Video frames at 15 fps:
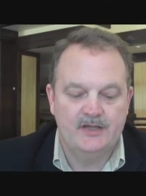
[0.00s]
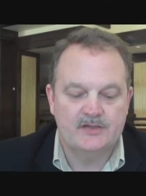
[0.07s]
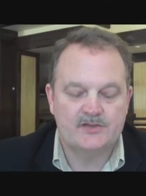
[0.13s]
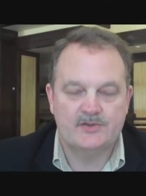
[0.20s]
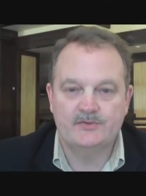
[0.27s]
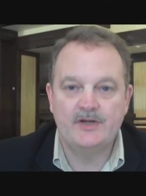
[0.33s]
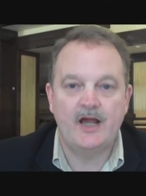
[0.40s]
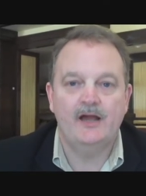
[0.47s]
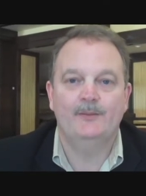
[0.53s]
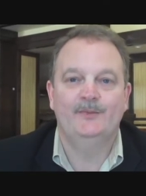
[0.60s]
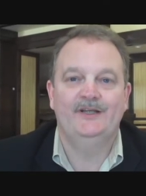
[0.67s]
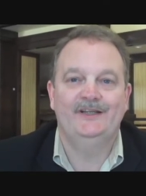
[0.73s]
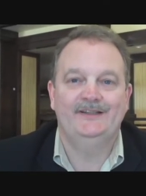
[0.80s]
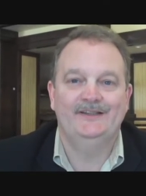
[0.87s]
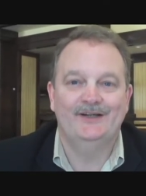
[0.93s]

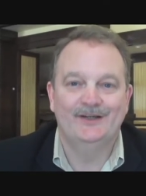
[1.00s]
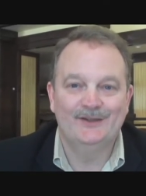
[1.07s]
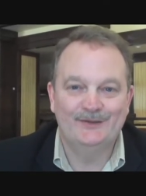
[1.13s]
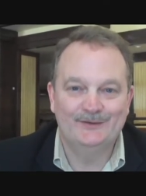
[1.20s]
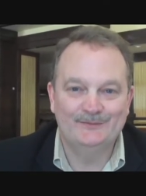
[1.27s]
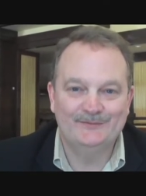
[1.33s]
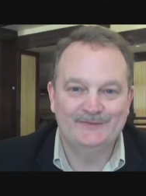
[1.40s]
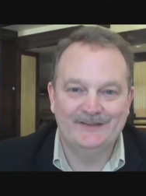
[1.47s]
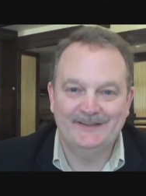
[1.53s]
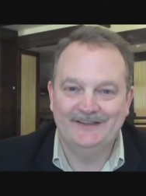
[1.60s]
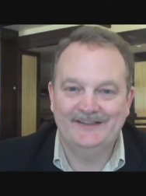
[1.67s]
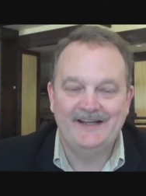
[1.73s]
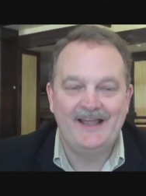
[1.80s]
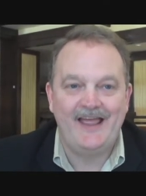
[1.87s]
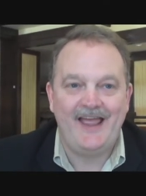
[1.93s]
tsunami of
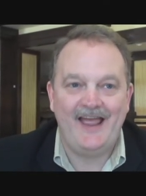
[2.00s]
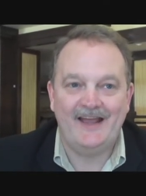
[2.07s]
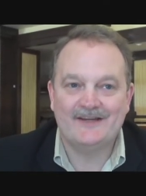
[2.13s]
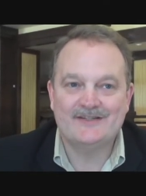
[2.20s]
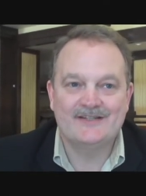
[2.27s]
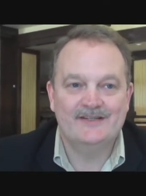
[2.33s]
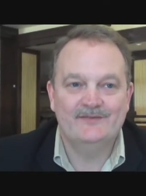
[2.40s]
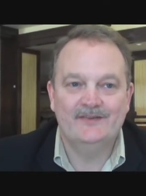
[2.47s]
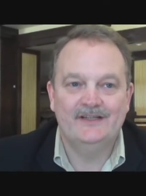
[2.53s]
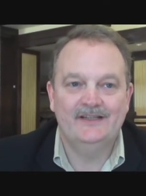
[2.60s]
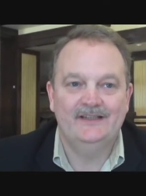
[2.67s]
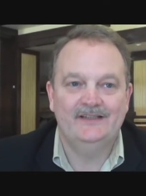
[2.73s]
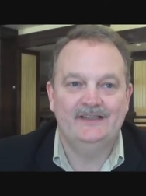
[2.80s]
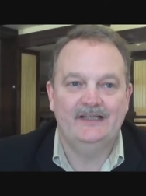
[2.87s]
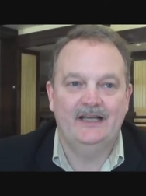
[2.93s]

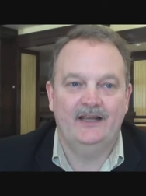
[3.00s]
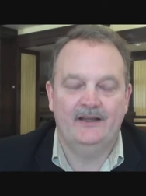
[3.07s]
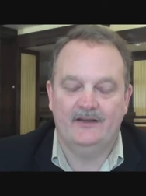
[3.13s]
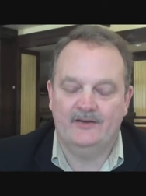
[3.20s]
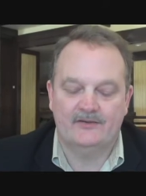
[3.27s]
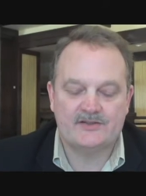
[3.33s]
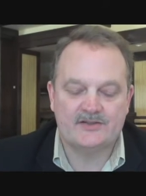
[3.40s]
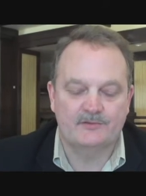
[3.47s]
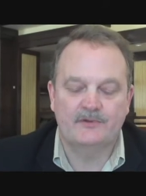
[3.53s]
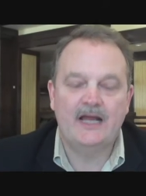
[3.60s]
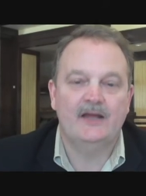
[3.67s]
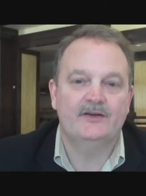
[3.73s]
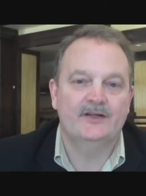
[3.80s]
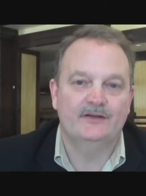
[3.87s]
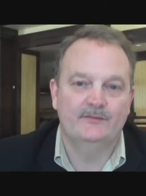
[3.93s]
activity
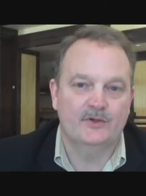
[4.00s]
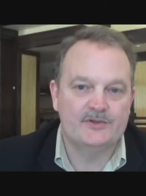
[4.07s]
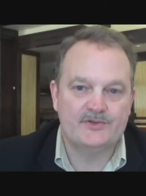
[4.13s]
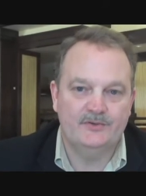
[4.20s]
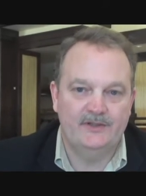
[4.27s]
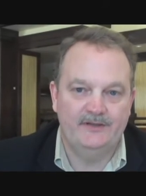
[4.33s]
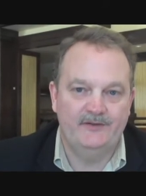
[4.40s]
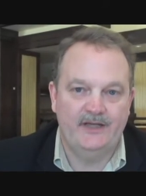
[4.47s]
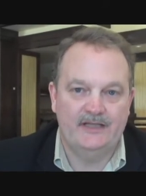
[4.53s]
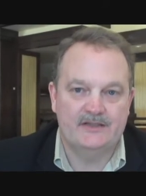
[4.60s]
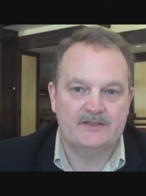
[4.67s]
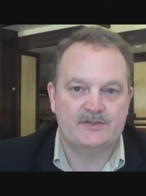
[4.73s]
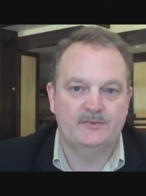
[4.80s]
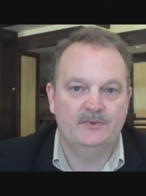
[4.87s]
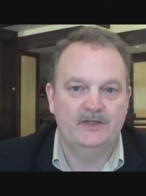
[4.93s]
surrounding virtual
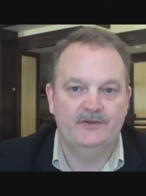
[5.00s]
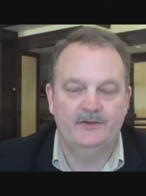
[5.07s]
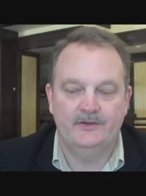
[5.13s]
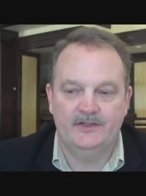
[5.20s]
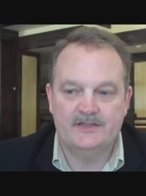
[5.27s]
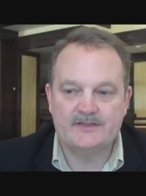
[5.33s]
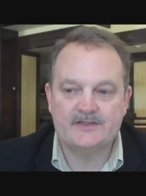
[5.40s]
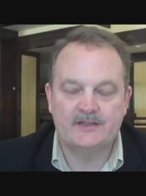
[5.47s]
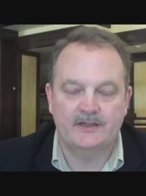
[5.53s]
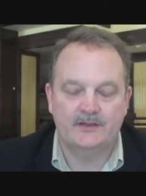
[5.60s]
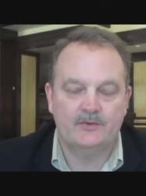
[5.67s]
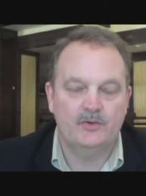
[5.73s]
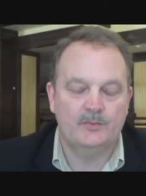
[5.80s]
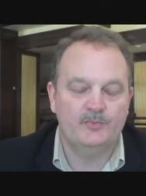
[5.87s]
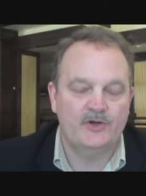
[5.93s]
events, whether it's
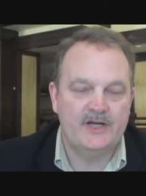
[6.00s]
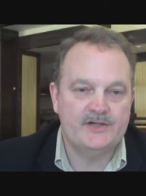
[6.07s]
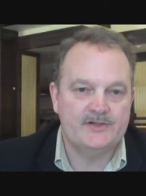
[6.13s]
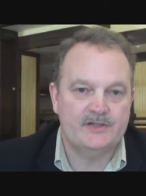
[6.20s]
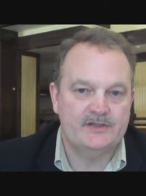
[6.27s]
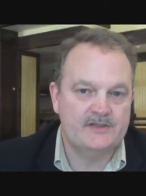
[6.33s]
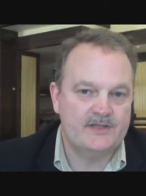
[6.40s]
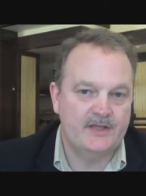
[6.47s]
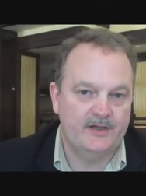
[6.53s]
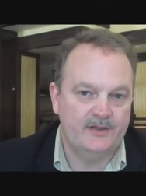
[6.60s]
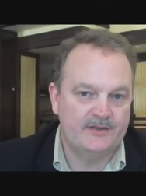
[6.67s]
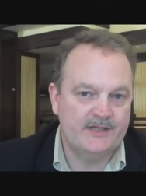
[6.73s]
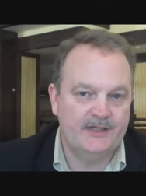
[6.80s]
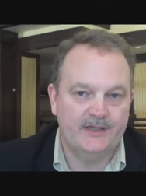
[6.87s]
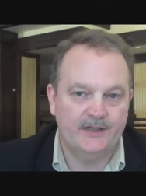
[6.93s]
corporations that are
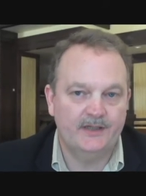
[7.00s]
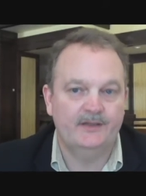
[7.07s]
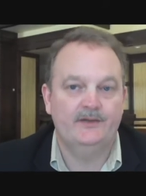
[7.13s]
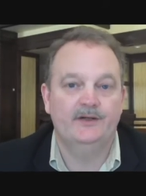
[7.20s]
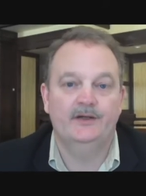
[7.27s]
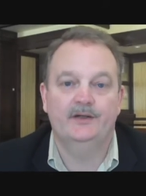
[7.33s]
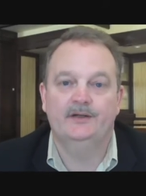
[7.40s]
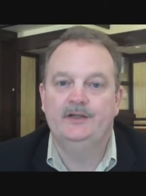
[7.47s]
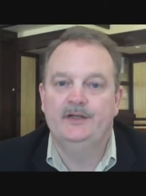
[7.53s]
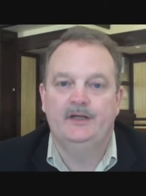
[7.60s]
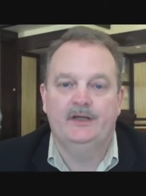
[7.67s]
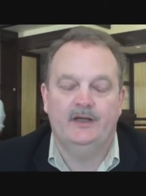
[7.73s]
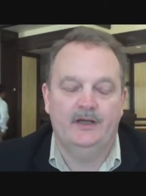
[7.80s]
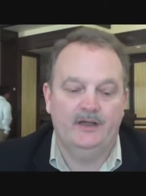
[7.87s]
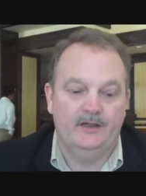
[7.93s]
taking their
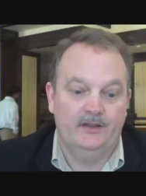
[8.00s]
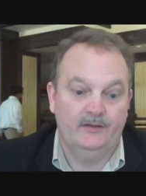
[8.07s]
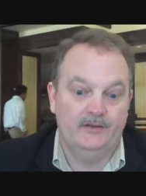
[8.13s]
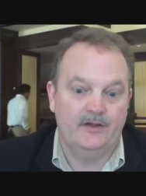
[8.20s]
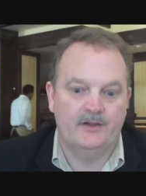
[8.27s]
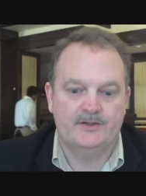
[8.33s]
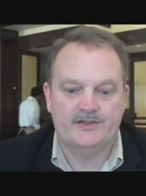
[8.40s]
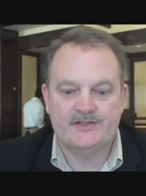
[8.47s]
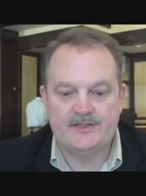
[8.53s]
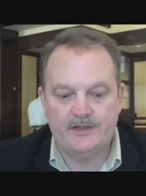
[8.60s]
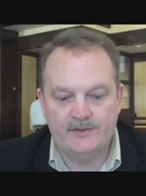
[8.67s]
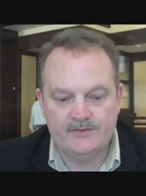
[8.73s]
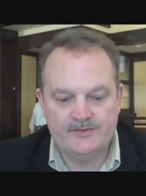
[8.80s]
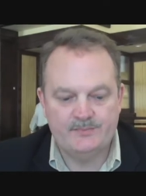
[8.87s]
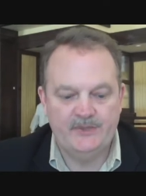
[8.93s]
large
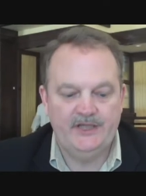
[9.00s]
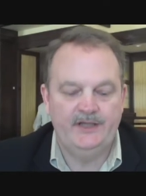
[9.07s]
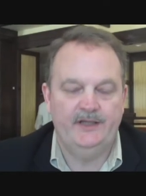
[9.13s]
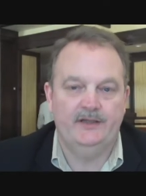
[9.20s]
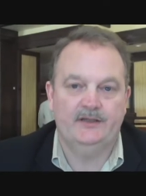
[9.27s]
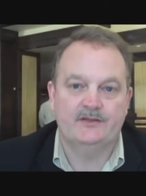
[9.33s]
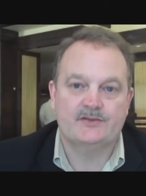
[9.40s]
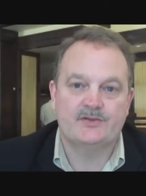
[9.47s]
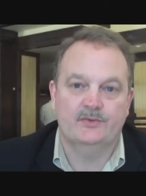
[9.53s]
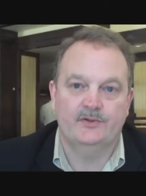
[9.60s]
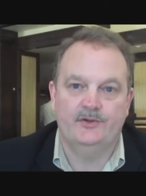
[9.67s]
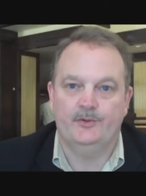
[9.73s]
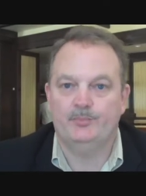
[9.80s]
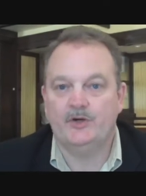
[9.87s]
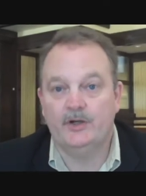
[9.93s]
sales meetings or
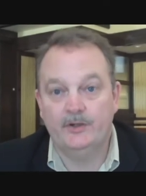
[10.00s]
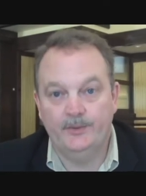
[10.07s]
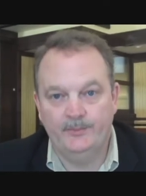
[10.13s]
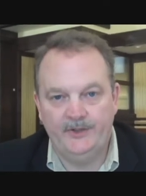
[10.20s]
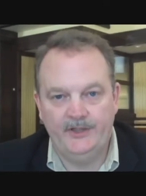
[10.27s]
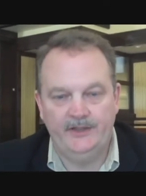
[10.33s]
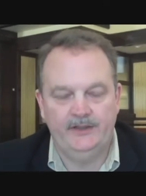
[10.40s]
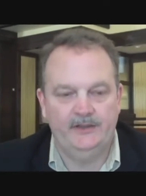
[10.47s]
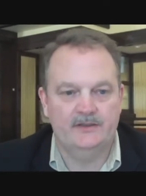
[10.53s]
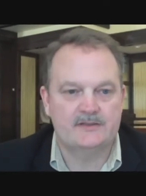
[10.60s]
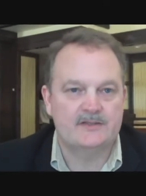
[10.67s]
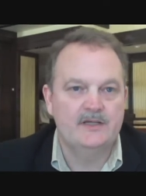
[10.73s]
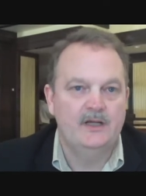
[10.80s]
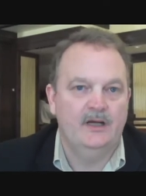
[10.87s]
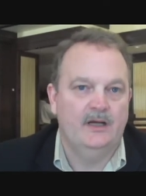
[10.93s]
their partner meetings
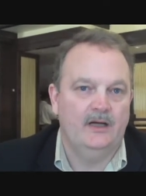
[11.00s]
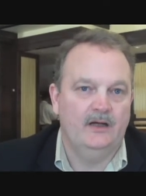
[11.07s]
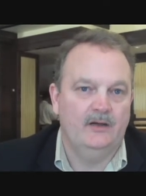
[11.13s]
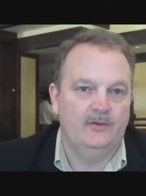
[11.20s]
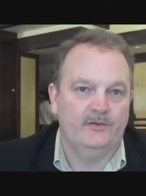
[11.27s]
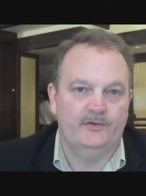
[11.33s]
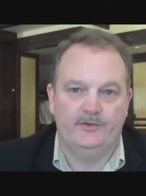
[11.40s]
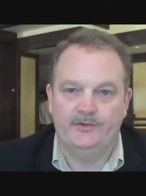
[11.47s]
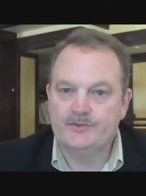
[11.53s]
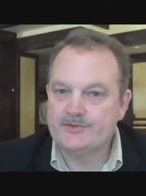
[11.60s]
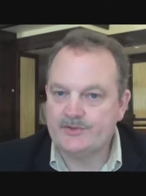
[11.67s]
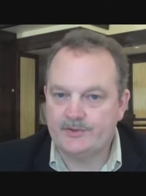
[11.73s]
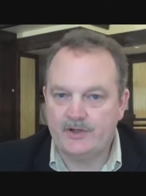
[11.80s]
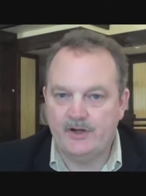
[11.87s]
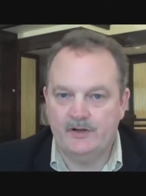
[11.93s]
or their
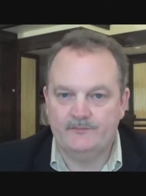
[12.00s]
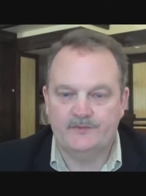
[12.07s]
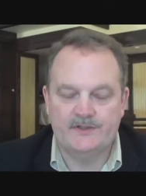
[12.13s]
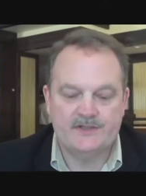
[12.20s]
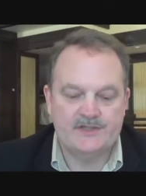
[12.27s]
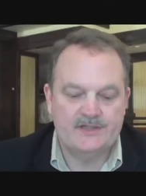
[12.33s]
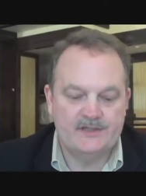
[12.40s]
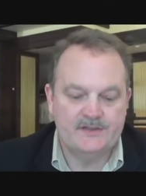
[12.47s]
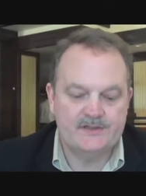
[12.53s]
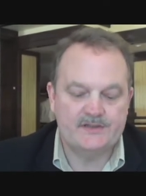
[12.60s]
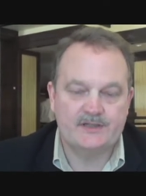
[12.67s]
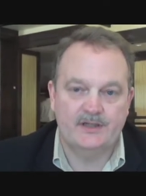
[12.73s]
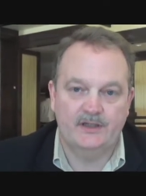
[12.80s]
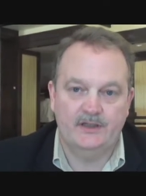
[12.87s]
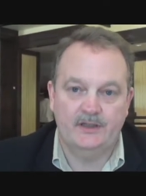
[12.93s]
user conferences
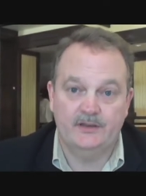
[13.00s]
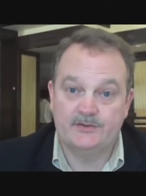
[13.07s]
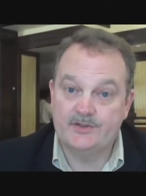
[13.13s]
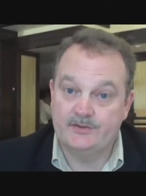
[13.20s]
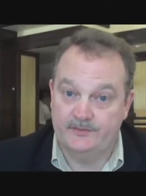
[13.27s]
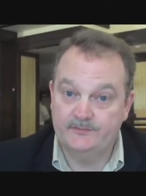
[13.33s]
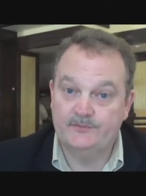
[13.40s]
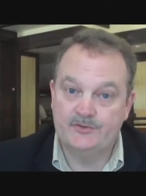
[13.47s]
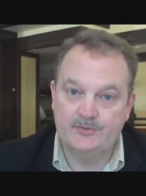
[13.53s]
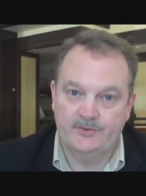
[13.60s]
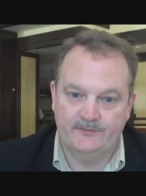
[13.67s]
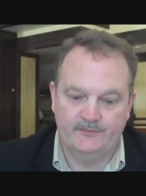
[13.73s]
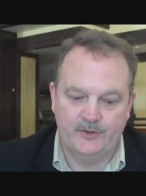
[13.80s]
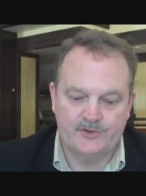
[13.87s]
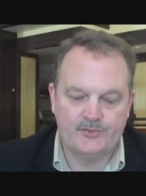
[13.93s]
to a
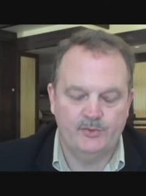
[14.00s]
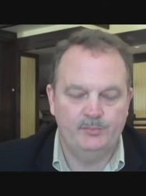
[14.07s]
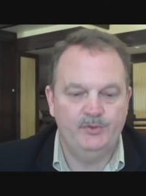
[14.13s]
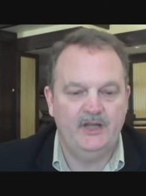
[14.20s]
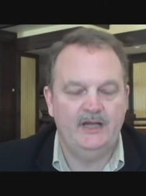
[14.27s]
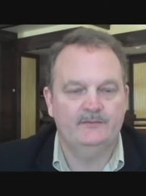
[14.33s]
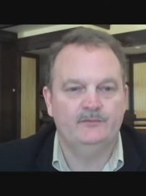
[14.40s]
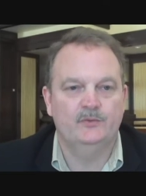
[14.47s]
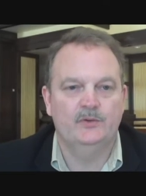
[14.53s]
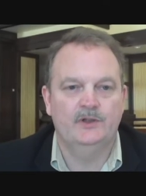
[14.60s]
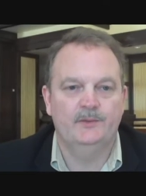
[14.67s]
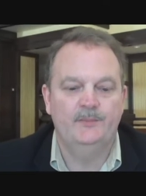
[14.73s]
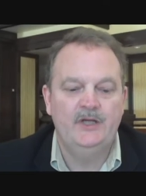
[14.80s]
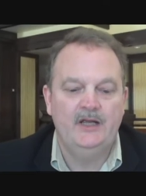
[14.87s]
virtual platform,